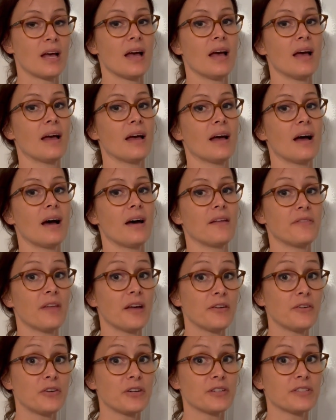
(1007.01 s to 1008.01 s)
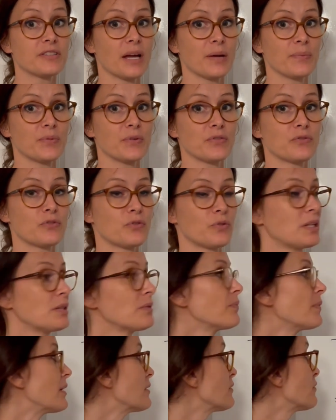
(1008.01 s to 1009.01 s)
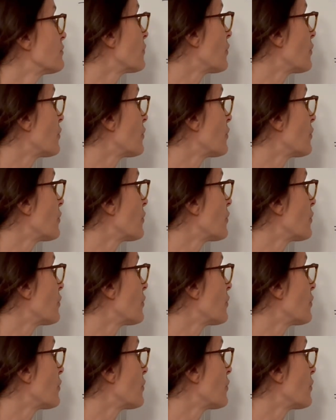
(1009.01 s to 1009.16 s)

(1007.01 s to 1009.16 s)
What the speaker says: another type of treatment